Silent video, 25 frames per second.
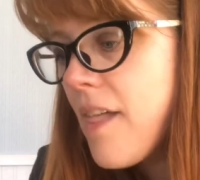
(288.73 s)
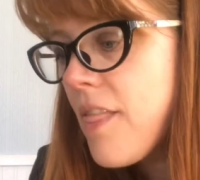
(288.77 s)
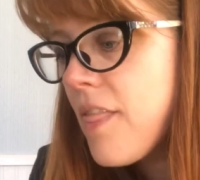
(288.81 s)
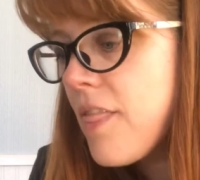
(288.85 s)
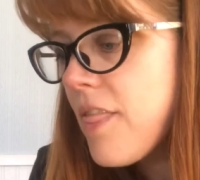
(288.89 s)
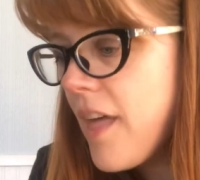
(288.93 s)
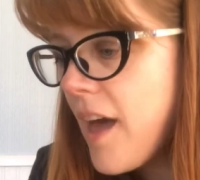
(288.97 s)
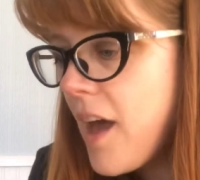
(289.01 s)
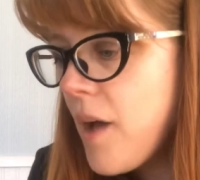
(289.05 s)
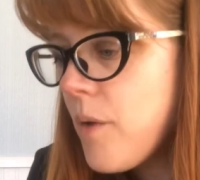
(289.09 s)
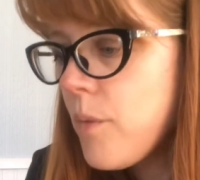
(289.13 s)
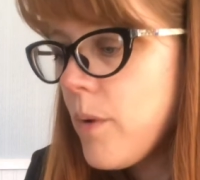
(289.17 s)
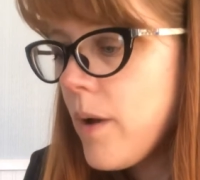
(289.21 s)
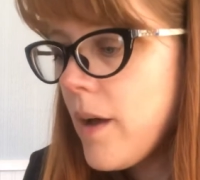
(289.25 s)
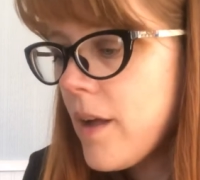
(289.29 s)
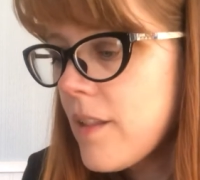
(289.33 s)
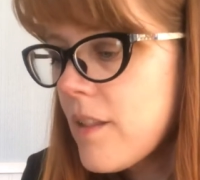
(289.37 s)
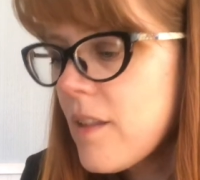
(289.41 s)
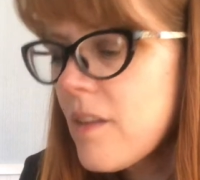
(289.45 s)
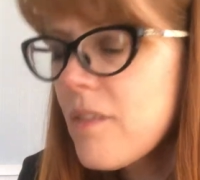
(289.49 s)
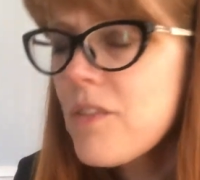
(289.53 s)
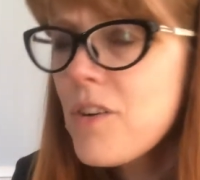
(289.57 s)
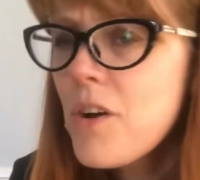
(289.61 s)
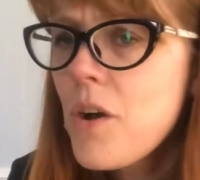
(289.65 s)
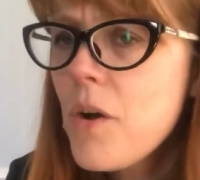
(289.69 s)
That was,
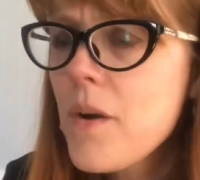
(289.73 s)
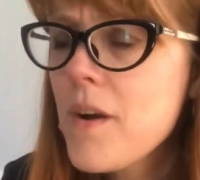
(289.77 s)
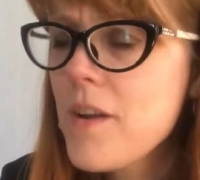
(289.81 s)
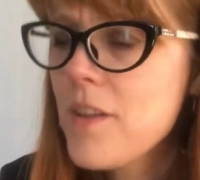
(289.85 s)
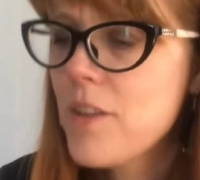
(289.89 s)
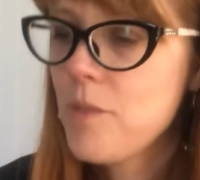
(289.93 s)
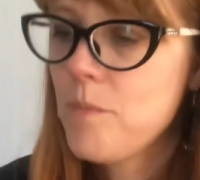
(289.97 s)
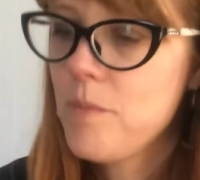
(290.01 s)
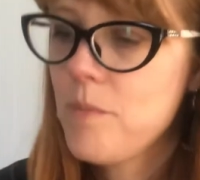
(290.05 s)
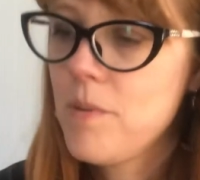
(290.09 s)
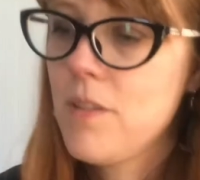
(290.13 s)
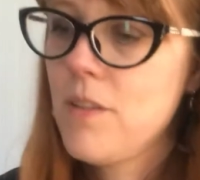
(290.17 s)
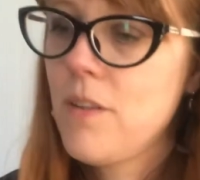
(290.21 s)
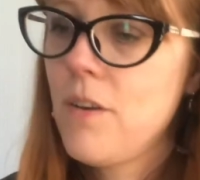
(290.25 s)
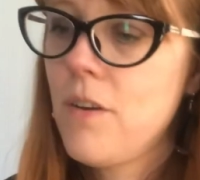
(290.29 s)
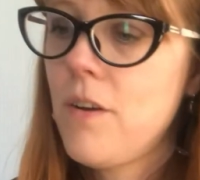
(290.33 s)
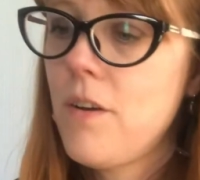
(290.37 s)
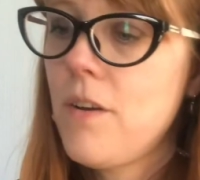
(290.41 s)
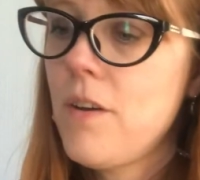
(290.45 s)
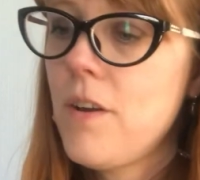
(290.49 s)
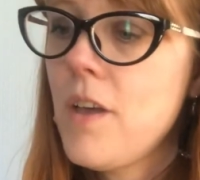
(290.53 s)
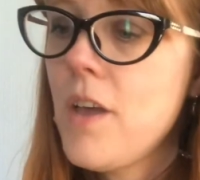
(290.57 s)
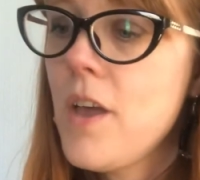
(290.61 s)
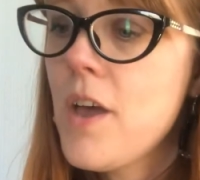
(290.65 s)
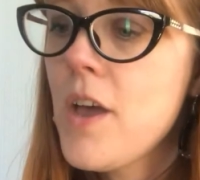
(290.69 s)
of course,
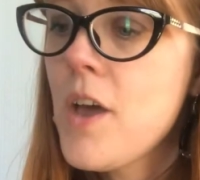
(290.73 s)
absurd,